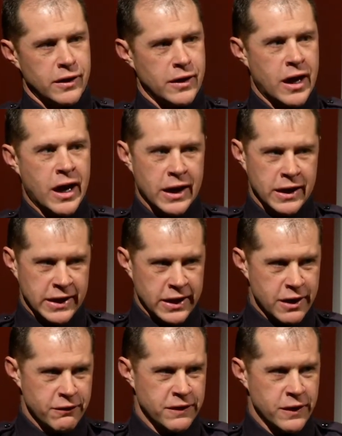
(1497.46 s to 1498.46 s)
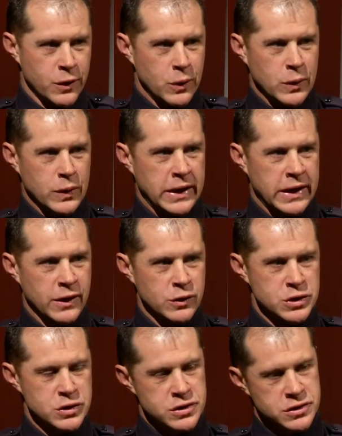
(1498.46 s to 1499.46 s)
Oddly enough, though, in
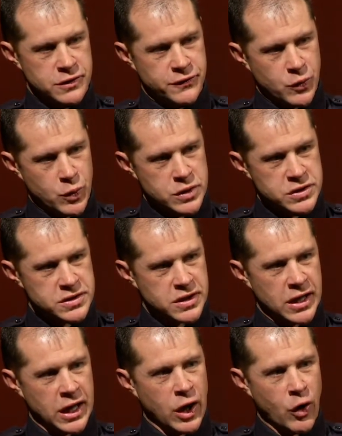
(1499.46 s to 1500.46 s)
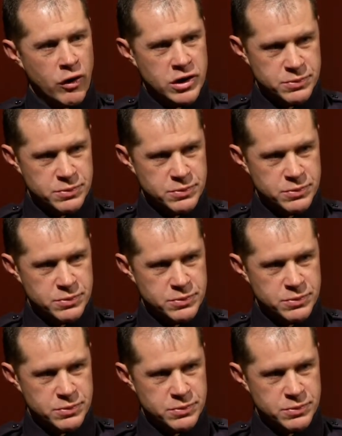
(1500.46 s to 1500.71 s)
those uses of force, a large